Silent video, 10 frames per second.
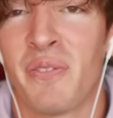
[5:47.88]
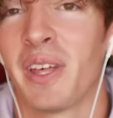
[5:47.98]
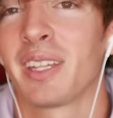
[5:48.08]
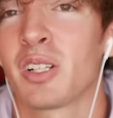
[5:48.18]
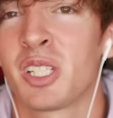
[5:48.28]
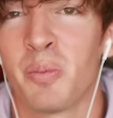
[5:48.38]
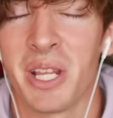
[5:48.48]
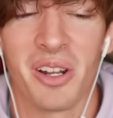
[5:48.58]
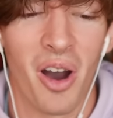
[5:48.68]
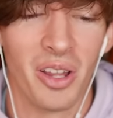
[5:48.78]
feel like there should
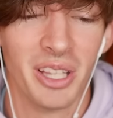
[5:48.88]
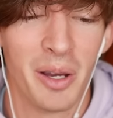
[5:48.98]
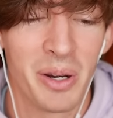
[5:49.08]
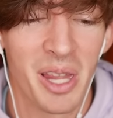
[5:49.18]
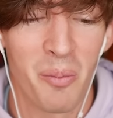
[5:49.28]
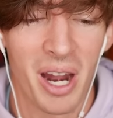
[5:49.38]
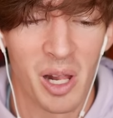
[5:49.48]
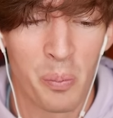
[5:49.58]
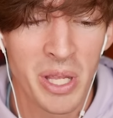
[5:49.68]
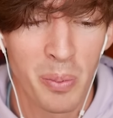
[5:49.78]
be an unlimited
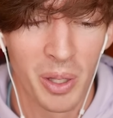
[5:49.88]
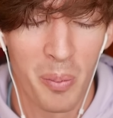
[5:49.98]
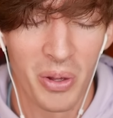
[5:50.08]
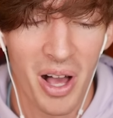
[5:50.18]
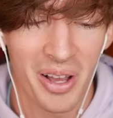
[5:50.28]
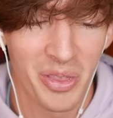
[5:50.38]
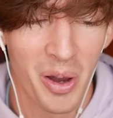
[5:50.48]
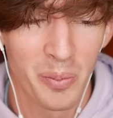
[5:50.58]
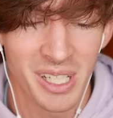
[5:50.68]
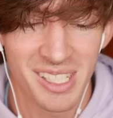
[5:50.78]
amount of people to block,
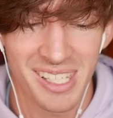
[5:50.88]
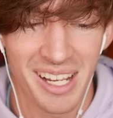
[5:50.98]
though, because it's